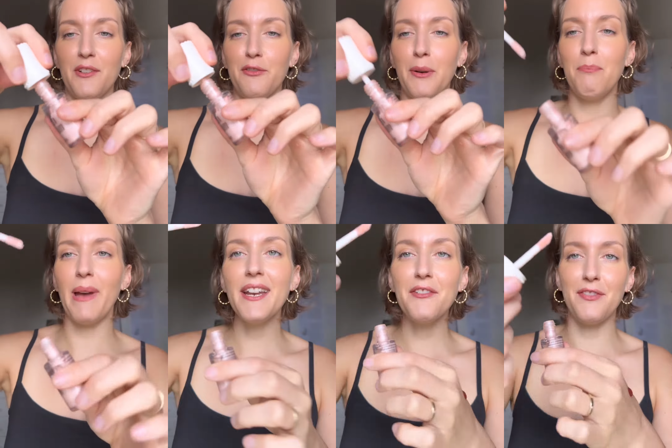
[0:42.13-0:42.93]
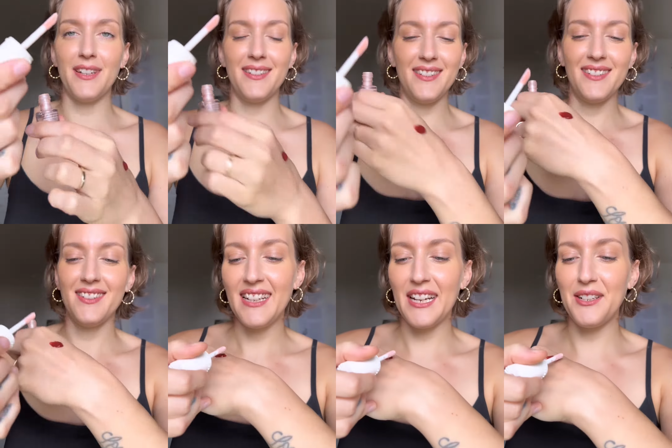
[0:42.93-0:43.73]
from Benefit.
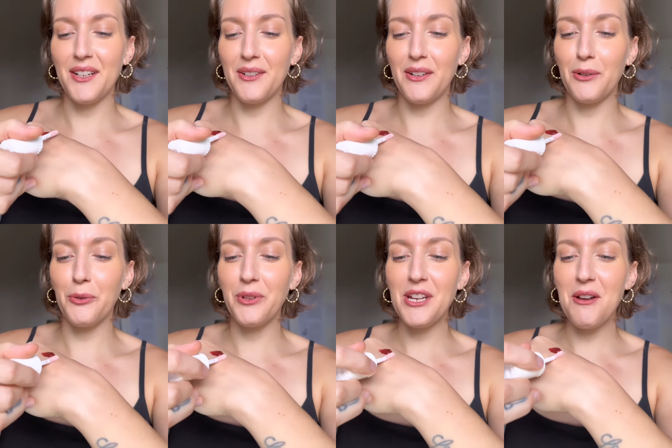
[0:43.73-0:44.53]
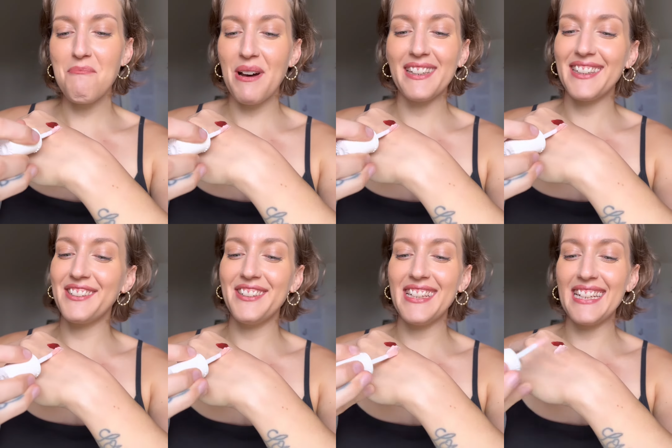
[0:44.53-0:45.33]
I know, an oldie, but a
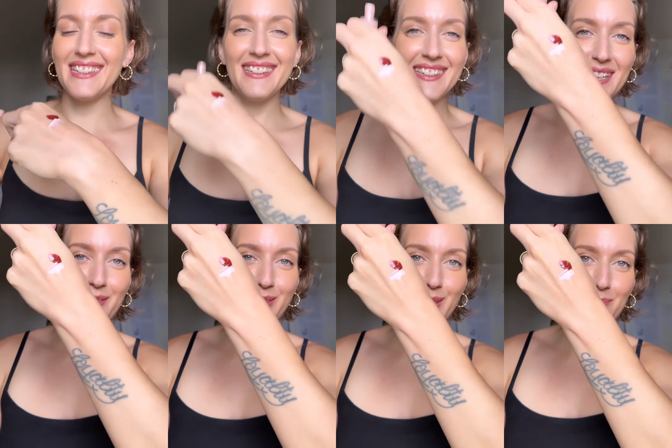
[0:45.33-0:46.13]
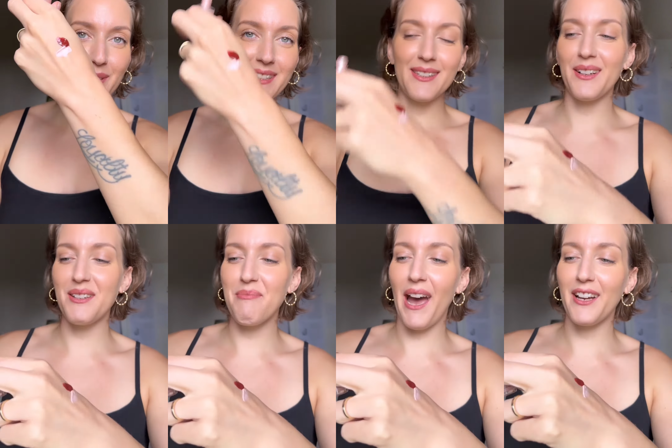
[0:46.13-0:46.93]
goodie. I'm just gonna place it on the
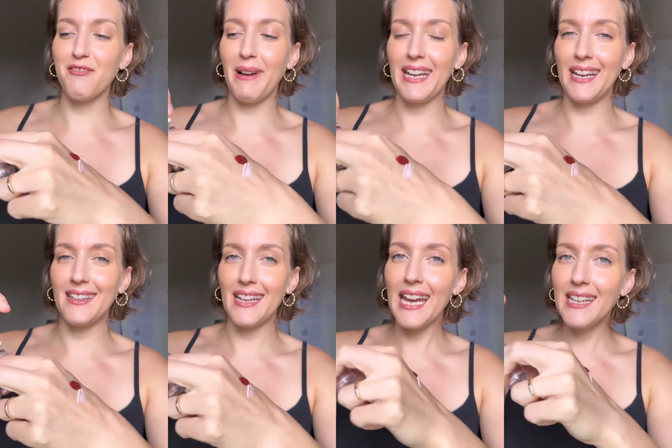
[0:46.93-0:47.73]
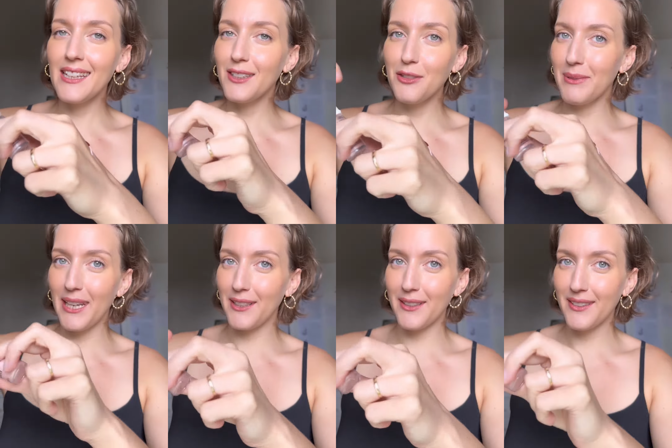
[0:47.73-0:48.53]
back of my hand. Any
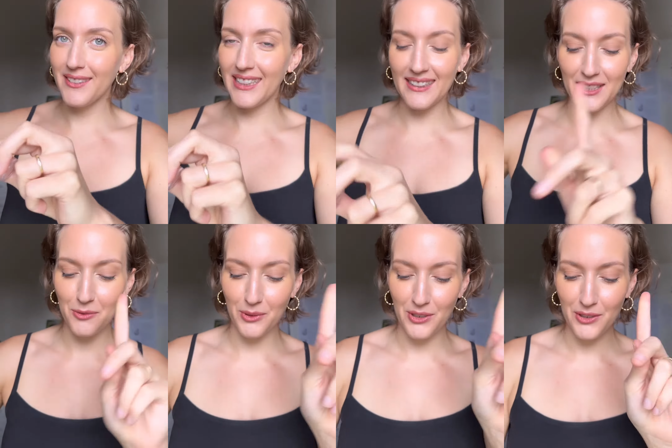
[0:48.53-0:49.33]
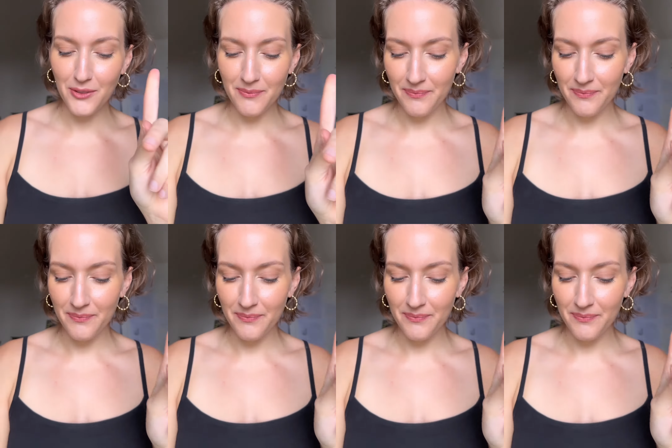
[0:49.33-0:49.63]
illuminator like this will do.